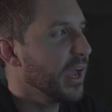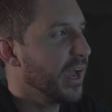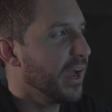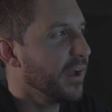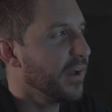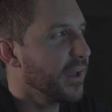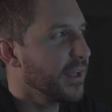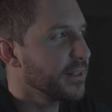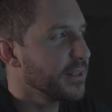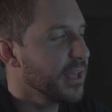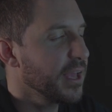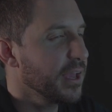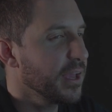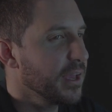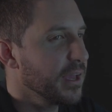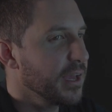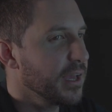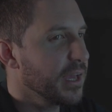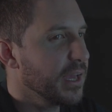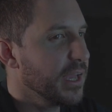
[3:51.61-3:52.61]
and
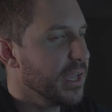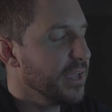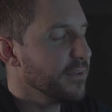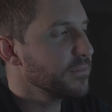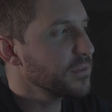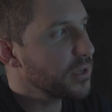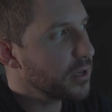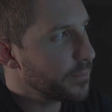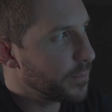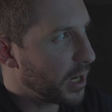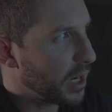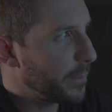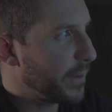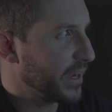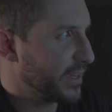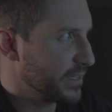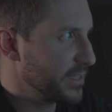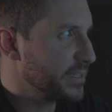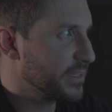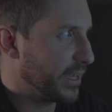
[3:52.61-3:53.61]
even though
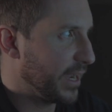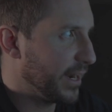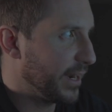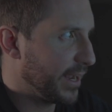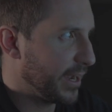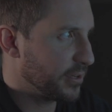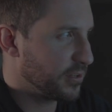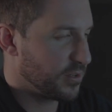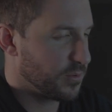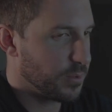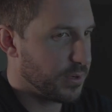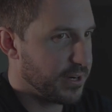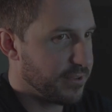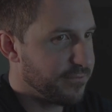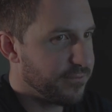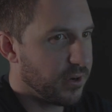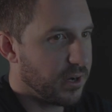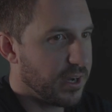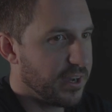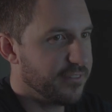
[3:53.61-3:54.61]
Pimax is stating
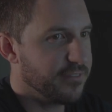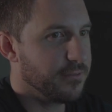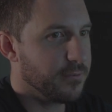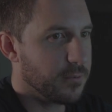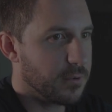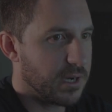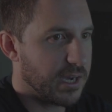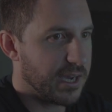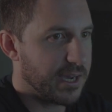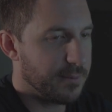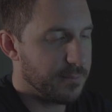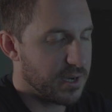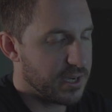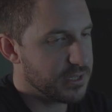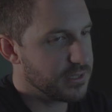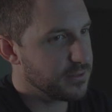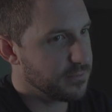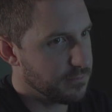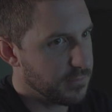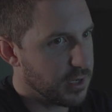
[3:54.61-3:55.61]
125,
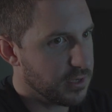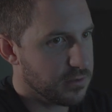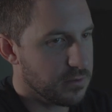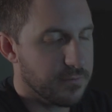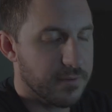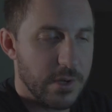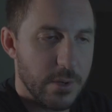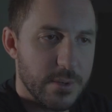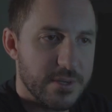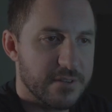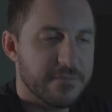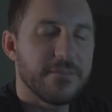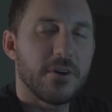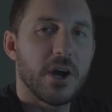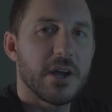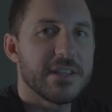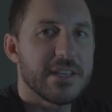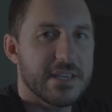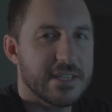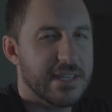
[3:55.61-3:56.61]
most reviewers are
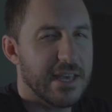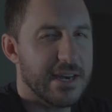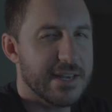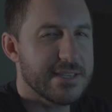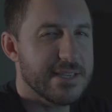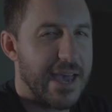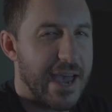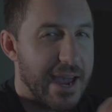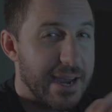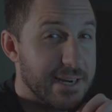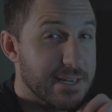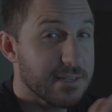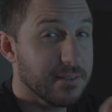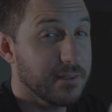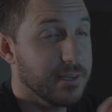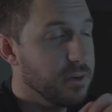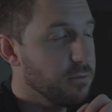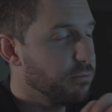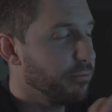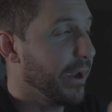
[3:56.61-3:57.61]
finding that it's
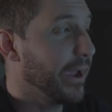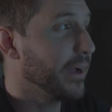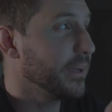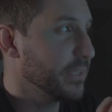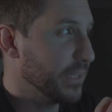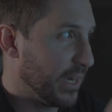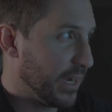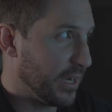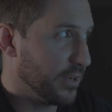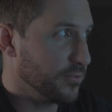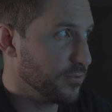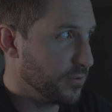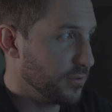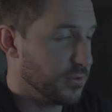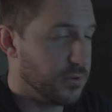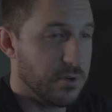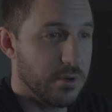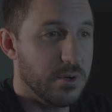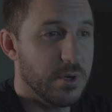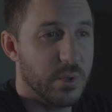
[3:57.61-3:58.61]
actually around
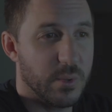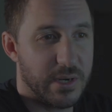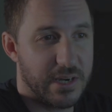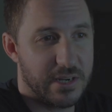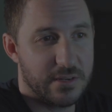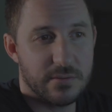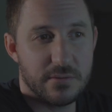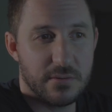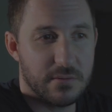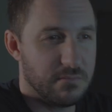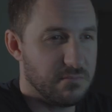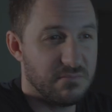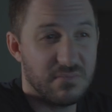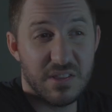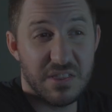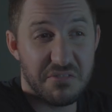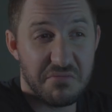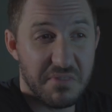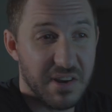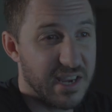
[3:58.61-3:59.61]
102 to
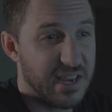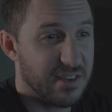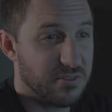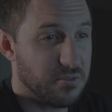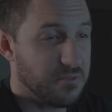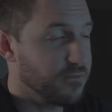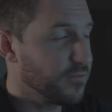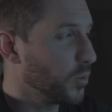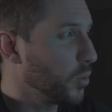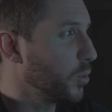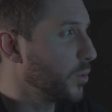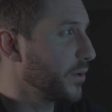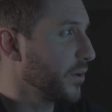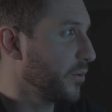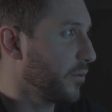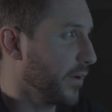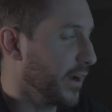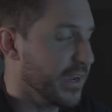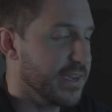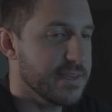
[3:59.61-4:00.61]
103, 104
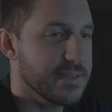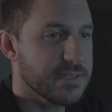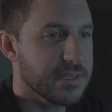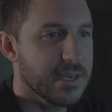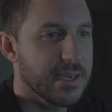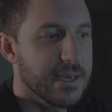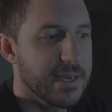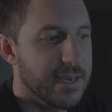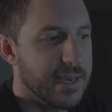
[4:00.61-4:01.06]
degrees